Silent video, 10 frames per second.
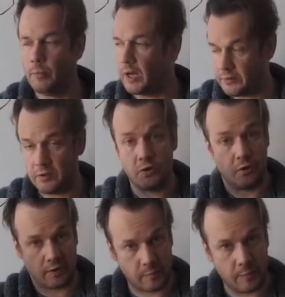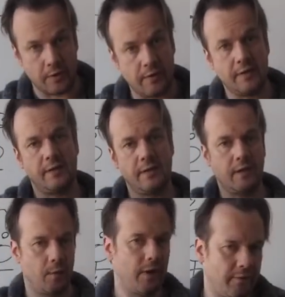but you're experiencing
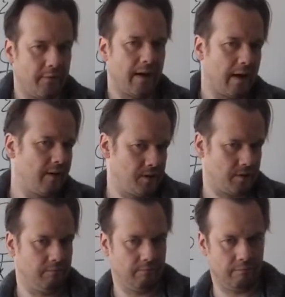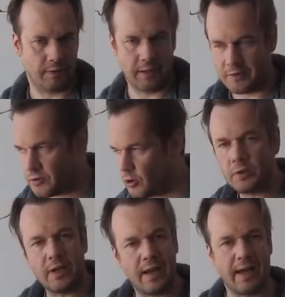a red fire engine. Right, there's
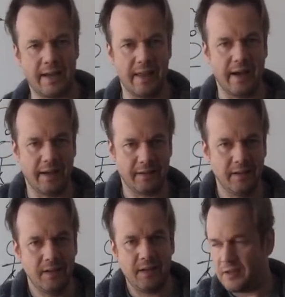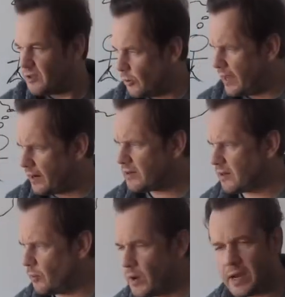no denying that. So there's
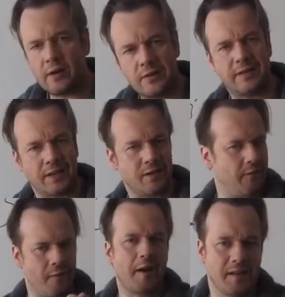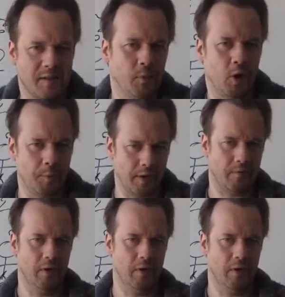a weird sense, a very small bit